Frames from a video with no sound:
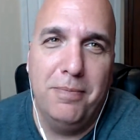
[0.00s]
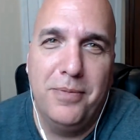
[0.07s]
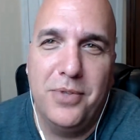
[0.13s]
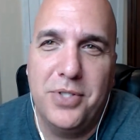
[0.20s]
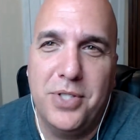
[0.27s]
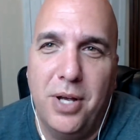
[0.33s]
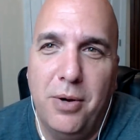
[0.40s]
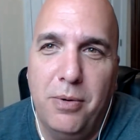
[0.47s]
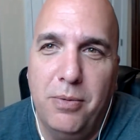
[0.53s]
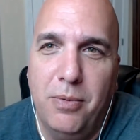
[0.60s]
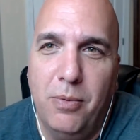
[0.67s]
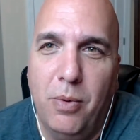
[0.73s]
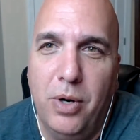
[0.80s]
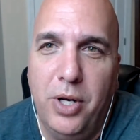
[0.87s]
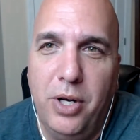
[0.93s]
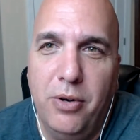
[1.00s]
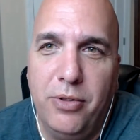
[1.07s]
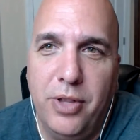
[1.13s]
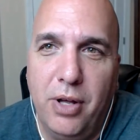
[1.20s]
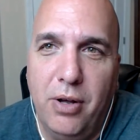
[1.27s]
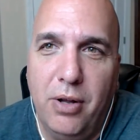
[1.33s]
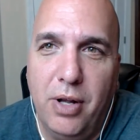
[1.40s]
So, what are your
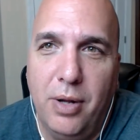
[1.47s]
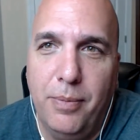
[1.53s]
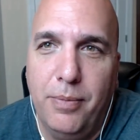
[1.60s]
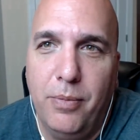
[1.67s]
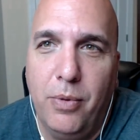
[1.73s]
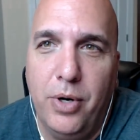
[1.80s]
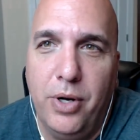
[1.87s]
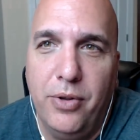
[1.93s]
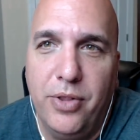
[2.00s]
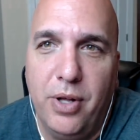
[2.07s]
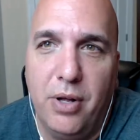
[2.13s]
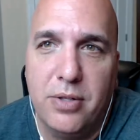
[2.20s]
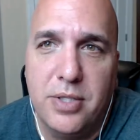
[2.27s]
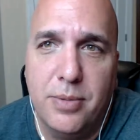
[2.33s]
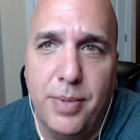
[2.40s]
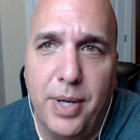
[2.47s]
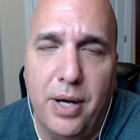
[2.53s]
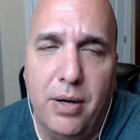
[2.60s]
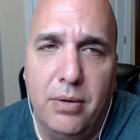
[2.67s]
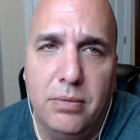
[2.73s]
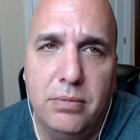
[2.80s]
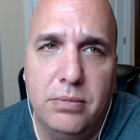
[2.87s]
thoughts
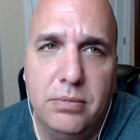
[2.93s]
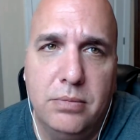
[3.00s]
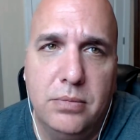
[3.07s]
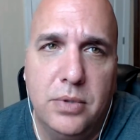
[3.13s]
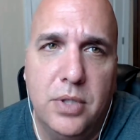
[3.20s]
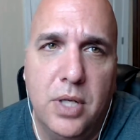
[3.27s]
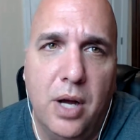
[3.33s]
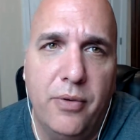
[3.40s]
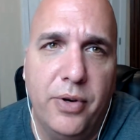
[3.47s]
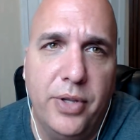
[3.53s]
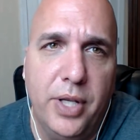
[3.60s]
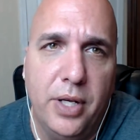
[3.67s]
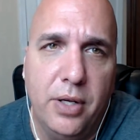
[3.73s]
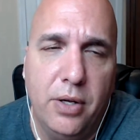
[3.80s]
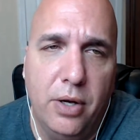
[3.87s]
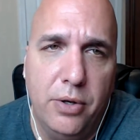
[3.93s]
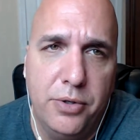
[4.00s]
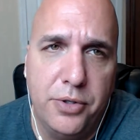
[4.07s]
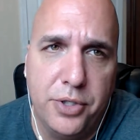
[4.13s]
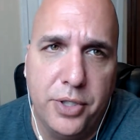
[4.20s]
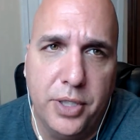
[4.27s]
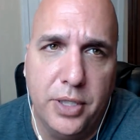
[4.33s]
about covering the
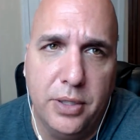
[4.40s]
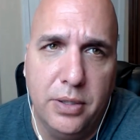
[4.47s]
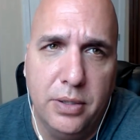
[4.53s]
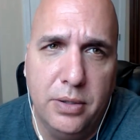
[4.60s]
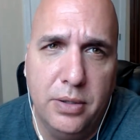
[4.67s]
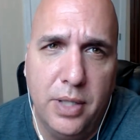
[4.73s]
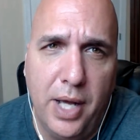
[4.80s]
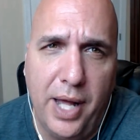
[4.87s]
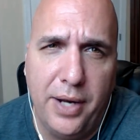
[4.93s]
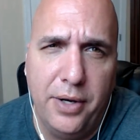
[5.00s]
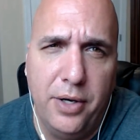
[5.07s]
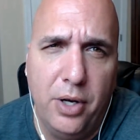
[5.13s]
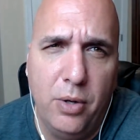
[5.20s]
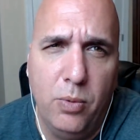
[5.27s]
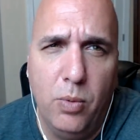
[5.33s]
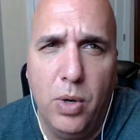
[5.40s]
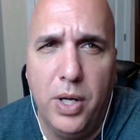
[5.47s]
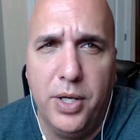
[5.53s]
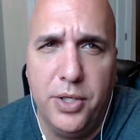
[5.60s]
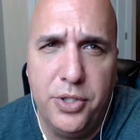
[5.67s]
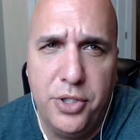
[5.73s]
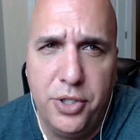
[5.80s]
enclosure and how to know what
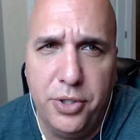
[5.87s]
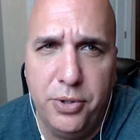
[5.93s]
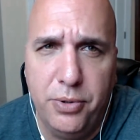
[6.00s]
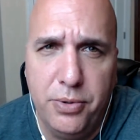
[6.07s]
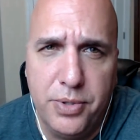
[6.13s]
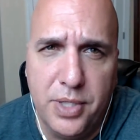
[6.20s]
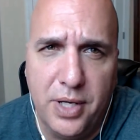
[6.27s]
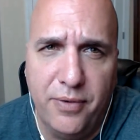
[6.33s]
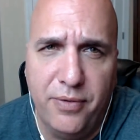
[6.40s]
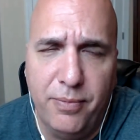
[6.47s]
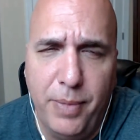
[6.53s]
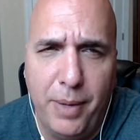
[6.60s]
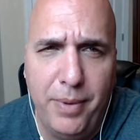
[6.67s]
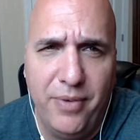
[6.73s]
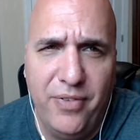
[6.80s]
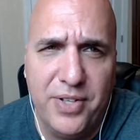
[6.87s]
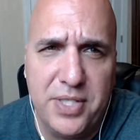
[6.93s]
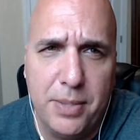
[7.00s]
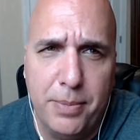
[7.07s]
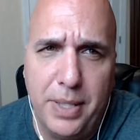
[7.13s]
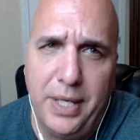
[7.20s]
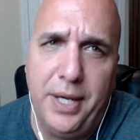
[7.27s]
to choose, and if it's
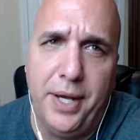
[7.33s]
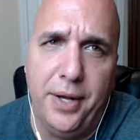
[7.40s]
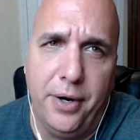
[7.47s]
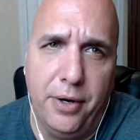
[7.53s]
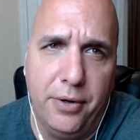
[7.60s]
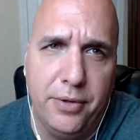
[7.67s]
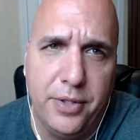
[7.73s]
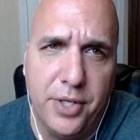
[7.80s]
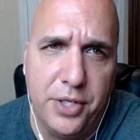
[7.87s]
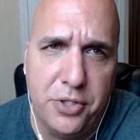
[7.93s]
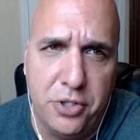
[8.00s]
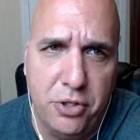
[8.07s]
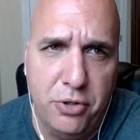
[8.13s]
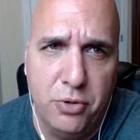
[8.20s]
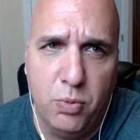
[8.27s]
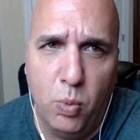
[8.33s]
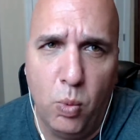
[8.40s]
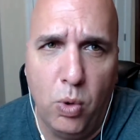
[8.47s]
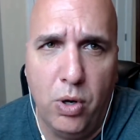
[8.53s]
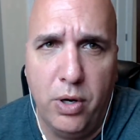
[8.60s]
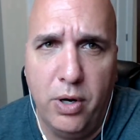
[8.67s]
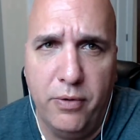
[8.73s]
a beginner, to choose
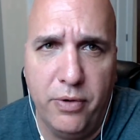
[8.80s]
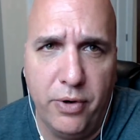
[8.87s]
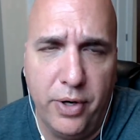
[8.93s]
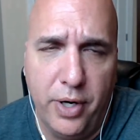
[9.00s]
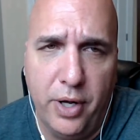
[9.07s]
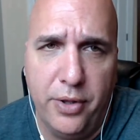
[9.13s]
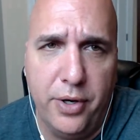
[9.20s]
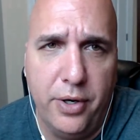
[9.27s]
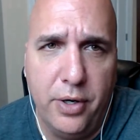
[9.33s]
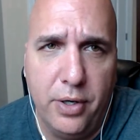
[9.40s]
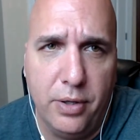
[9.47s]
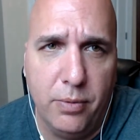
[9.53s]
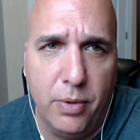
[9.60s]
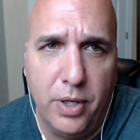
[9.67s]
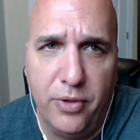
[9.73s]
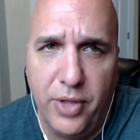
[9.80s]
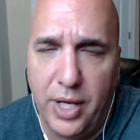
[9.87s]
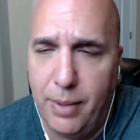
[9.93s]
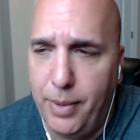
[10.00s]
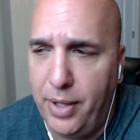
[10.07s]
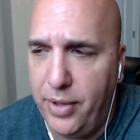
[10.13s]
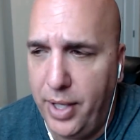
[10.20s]
one over another, or what do you think
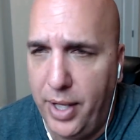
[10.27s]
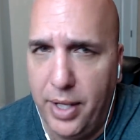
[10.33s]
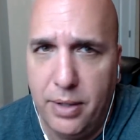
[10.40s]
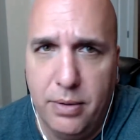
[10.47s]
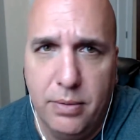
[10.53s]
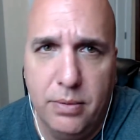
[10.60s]
about that?